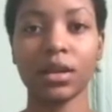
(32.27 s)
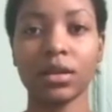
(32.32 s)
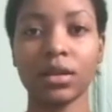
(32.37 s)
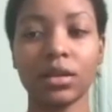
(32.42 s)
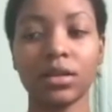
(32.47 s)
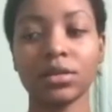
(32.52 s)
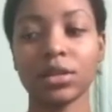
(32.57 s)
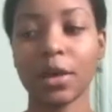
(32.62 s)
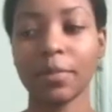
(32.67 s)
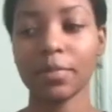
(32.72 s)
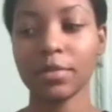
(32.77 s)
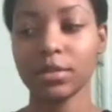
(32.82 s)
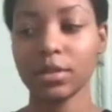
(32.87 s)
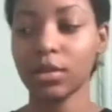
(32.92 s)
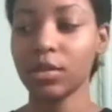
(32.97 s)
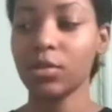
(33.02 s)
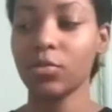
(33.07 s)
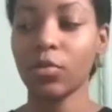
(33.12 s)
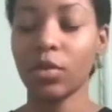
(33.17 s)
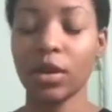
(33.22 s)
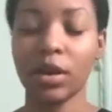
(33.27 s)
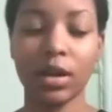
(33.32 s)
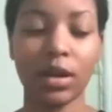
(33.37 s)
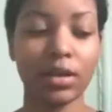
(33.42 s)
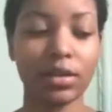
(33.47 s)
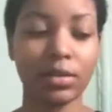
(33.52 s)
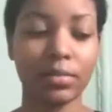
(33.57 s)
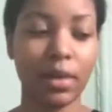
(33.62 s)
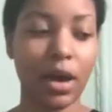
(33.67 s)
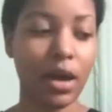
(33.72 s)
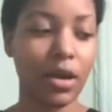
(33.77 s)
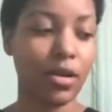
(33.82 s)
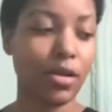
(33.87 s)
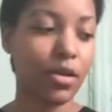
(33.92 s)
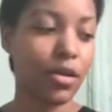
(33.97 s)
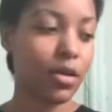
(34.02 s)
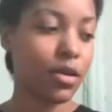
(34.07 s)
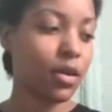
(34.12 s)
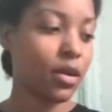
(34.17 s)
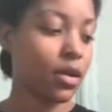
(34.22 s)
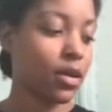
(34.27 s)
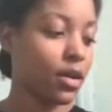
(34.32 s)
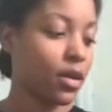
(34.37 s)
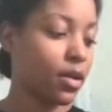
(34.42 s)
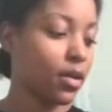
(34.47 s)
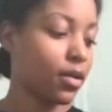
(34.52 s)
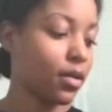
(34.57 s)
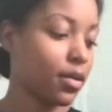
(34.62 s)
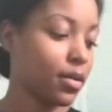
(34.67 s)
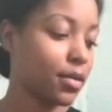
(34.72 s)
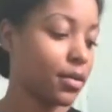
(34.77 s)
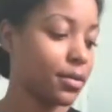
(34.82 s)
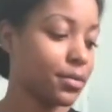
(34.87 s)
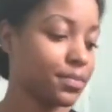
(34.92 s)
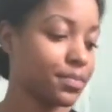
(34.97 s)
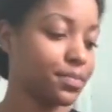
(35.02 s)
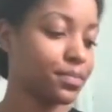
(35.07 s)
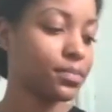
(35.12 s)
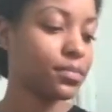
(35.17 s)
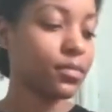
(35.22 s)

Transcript: type of gel you want. It doesn't matter. You